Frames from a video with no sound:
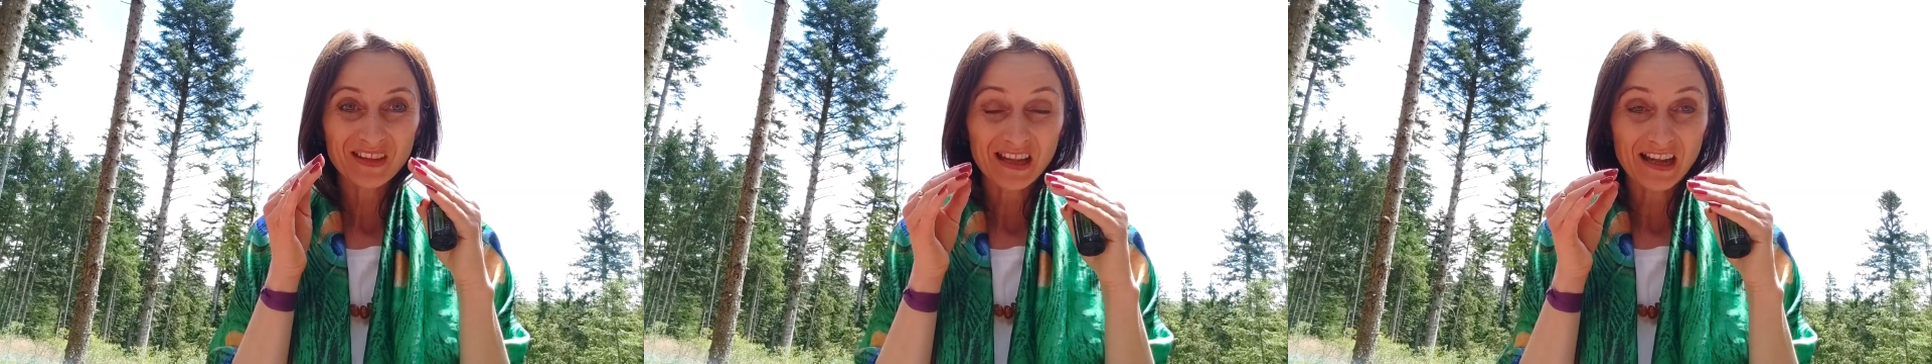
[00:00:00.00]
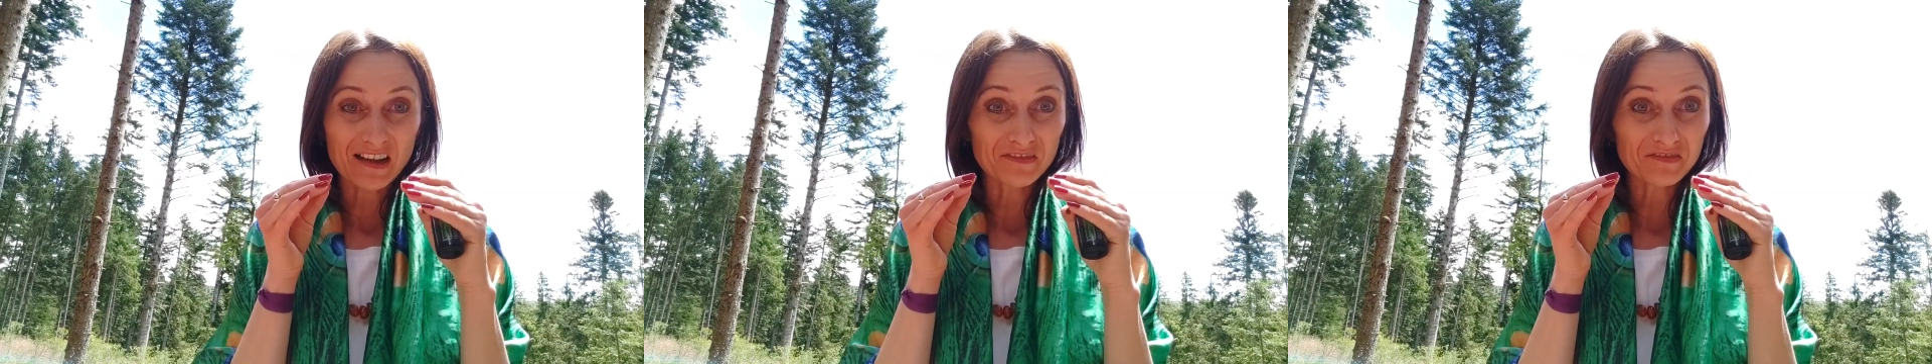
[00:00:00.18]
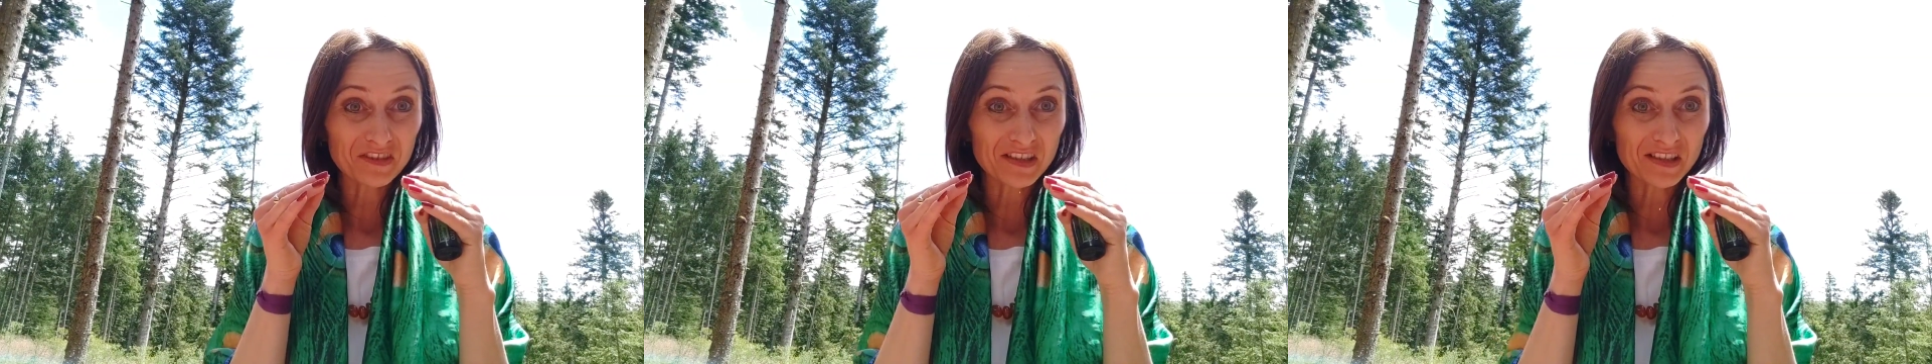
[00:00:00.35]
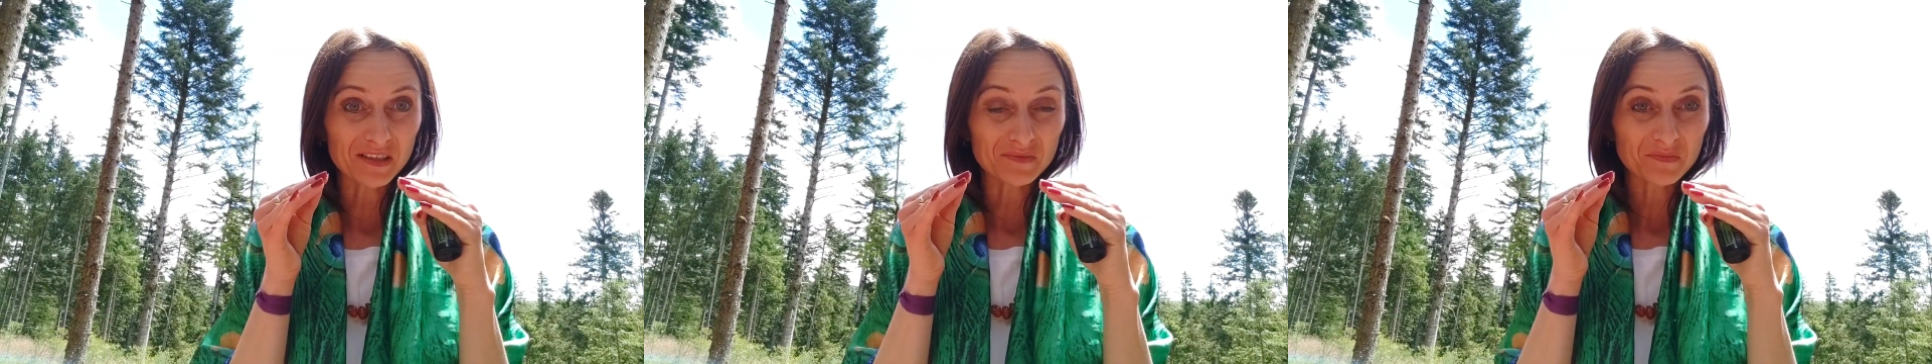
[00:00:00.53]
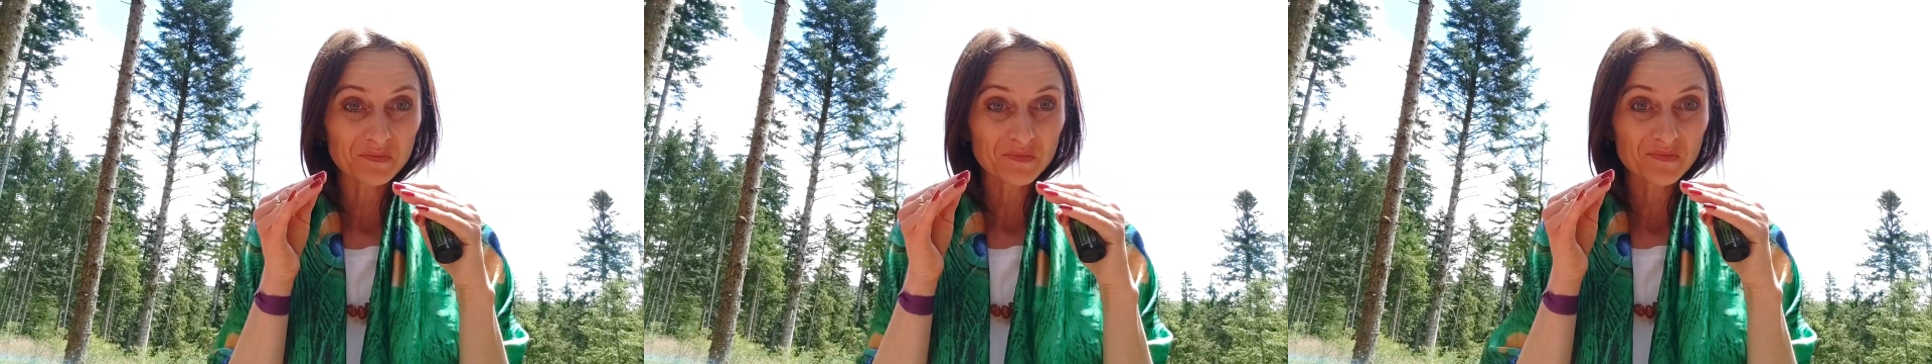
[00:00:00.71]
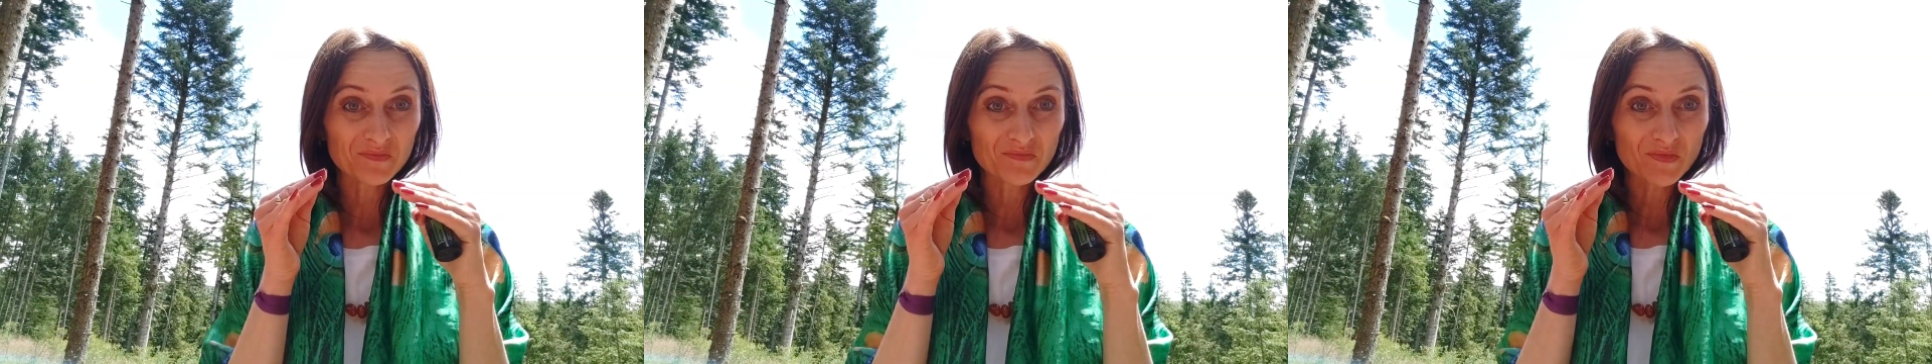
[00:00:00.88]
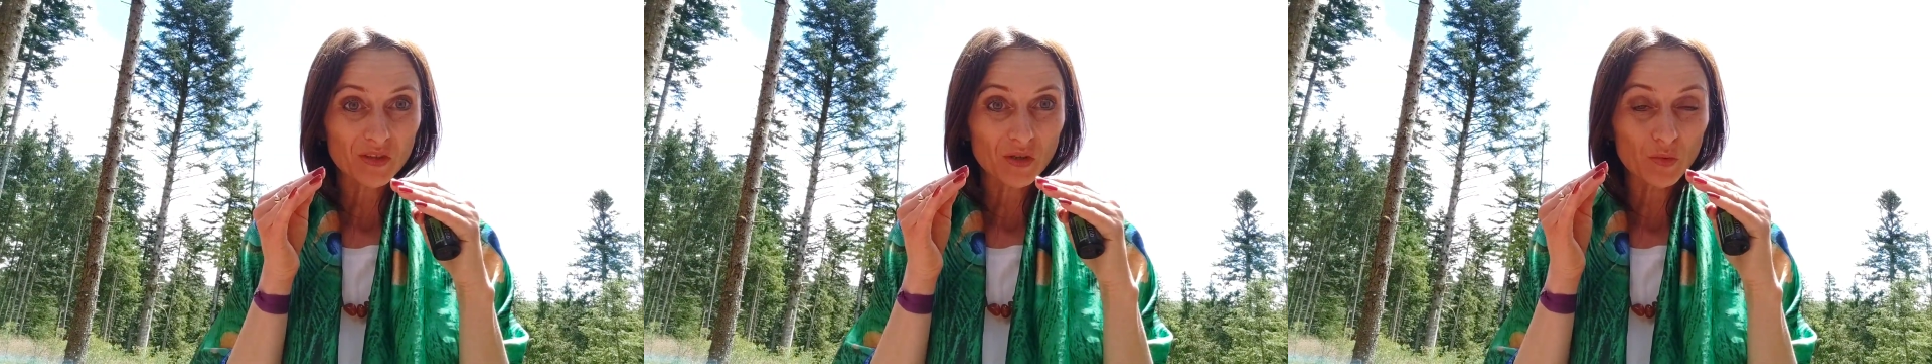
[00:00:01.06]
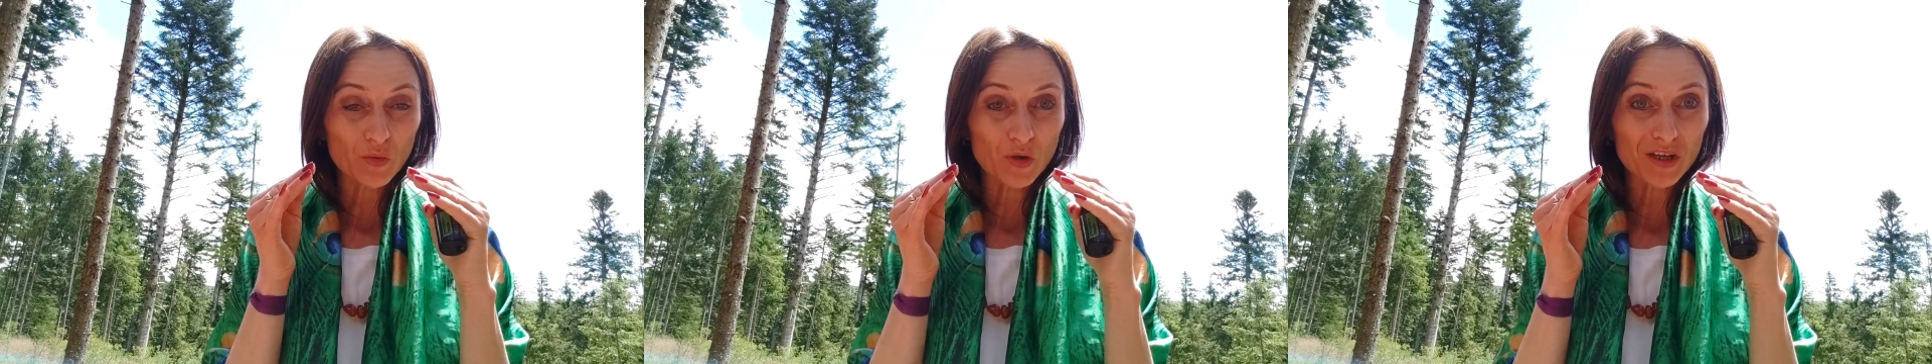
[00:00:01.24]
after
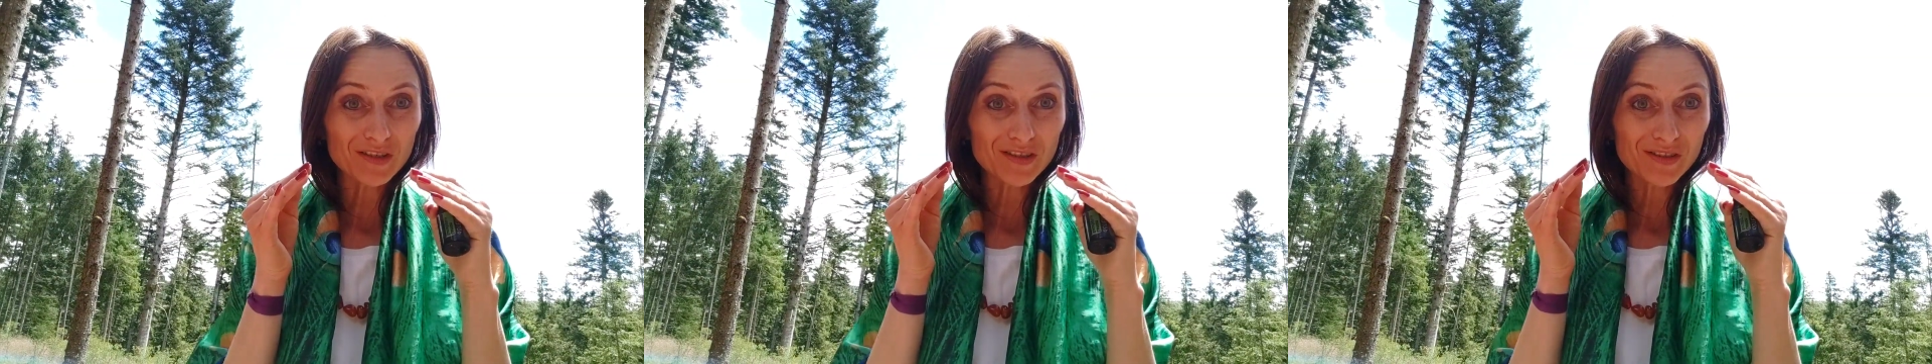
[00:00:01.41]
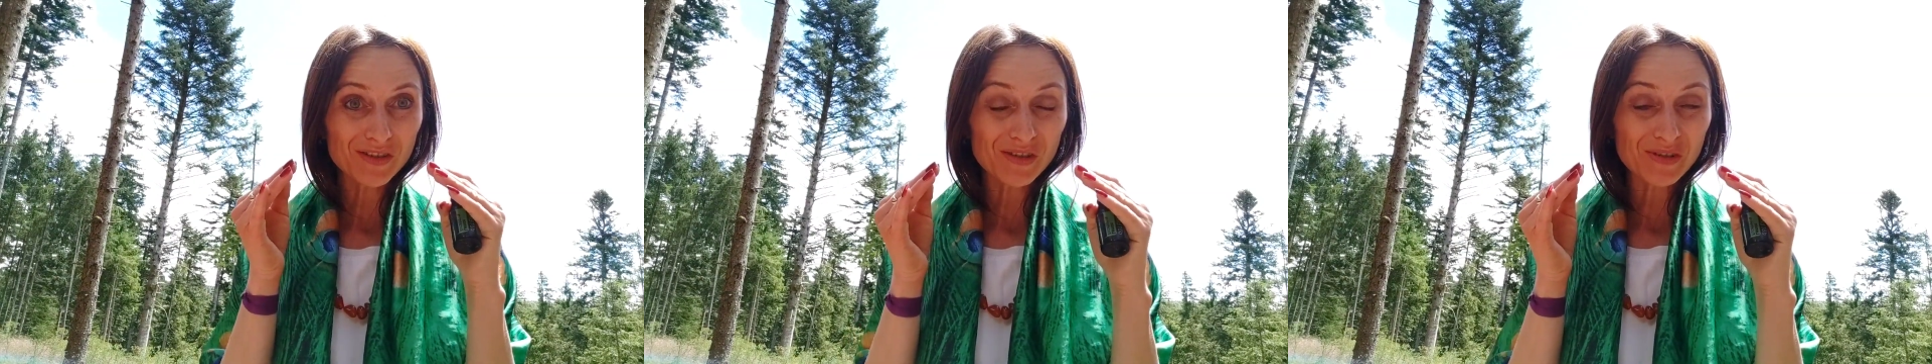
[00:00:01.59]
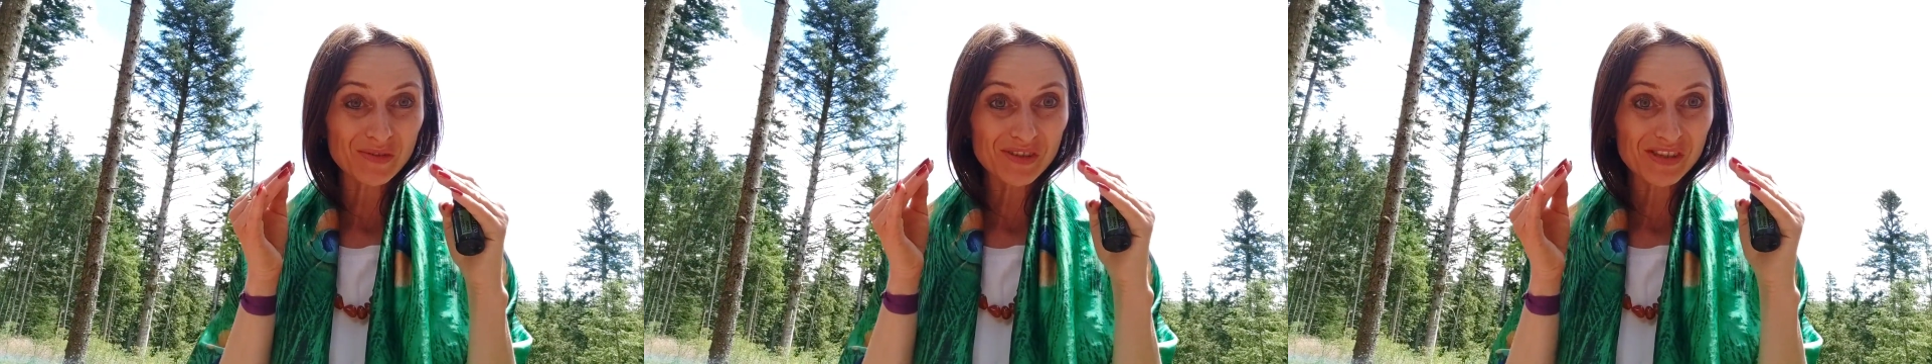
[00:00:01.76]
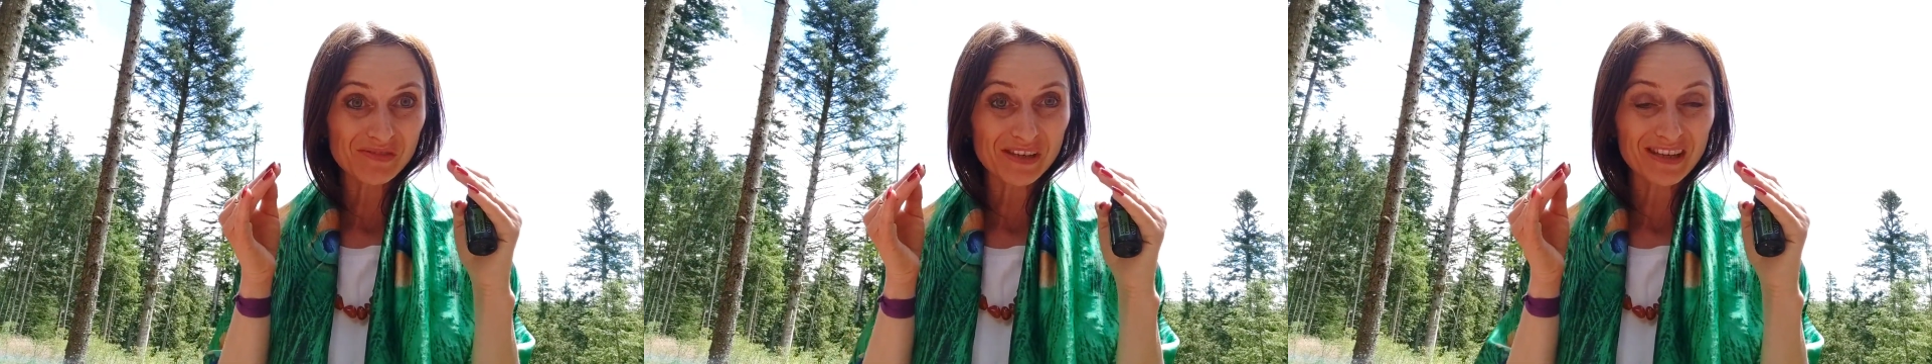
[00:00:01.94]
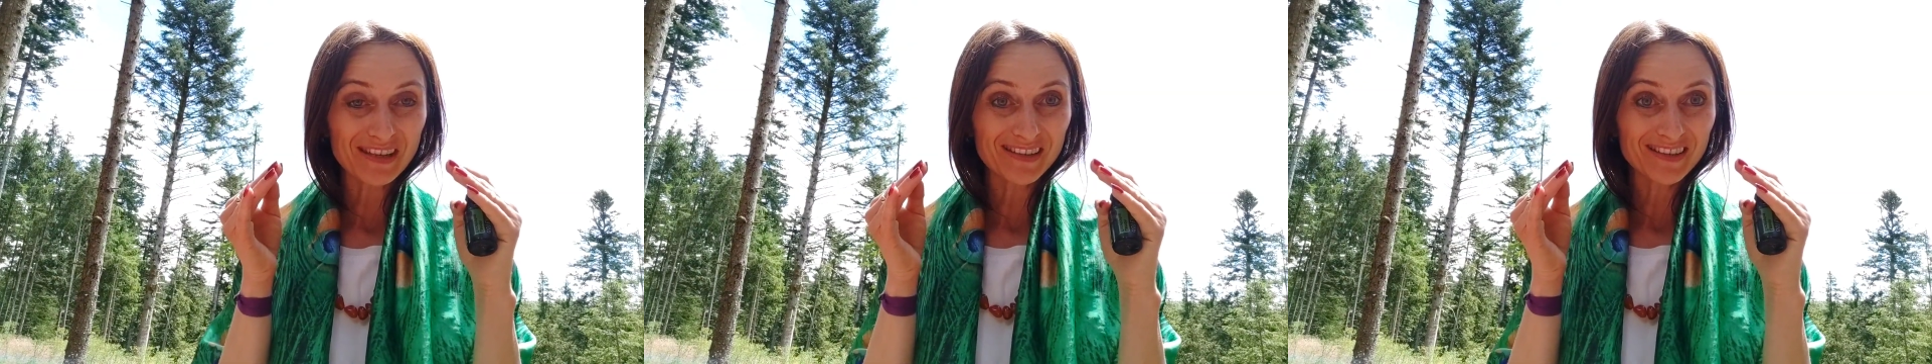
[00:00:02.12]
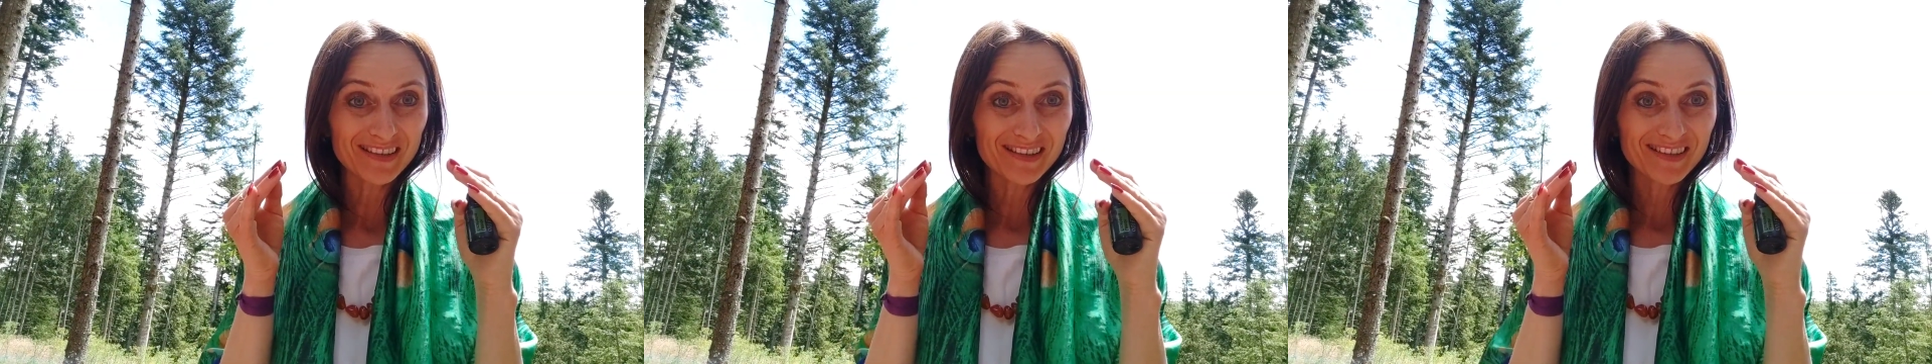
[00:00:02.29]
1, 2, 3,